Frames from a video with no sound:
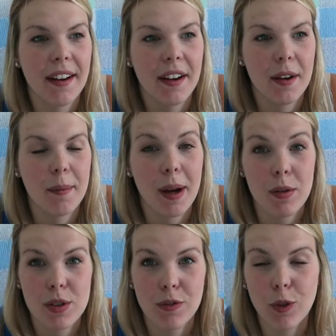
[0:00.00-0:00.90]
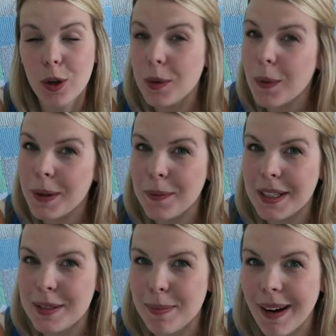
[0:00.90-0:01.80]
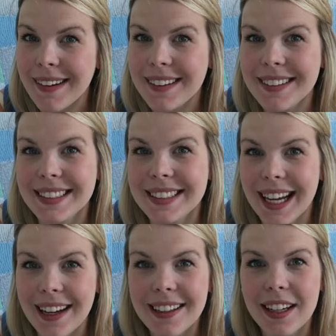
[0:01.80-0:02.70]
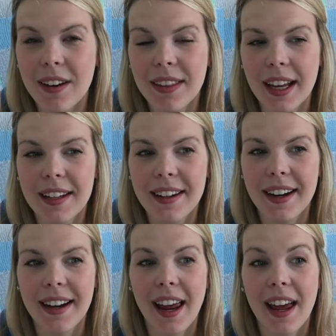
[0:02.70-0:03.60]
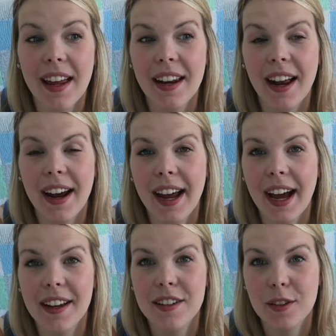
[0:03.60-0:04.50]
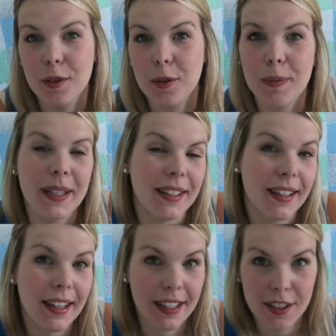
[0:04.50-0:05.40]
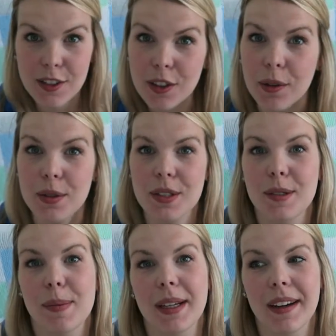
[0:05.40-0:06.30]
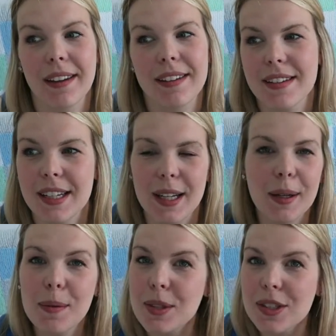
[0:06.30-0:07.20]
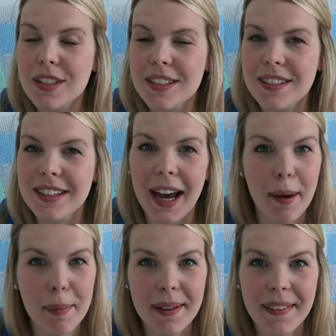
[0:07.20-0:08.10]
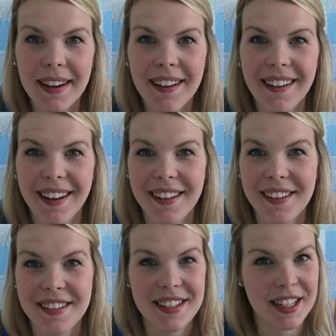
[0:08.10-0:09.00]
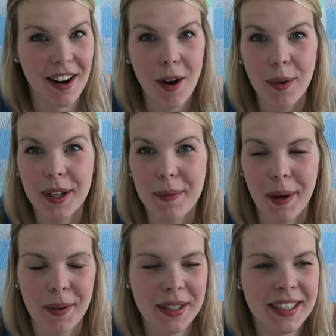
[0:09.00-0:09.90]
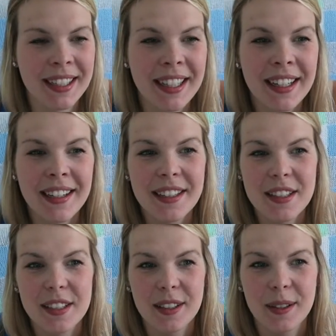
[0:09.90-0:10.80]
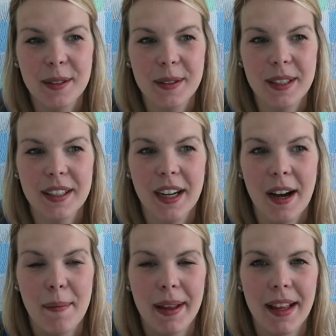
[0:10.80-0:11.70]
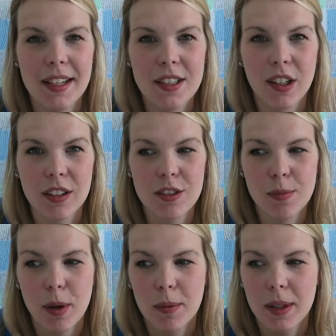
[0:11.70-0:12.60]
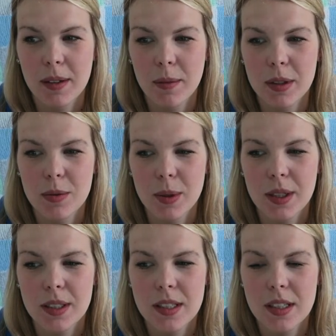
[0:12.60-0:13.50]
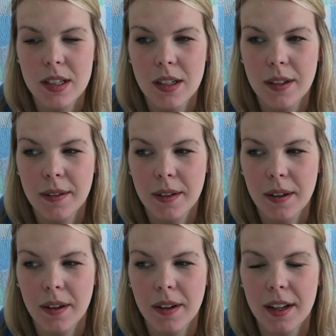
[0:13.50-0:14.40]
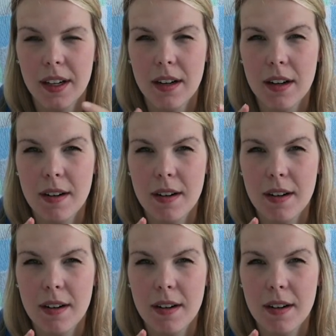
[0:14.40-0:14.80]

I was 41 weeks pregnant exactly on that date, and I had to be induced because he was just happy in there and did not want to come out. So at my last doctor's appointment, which was on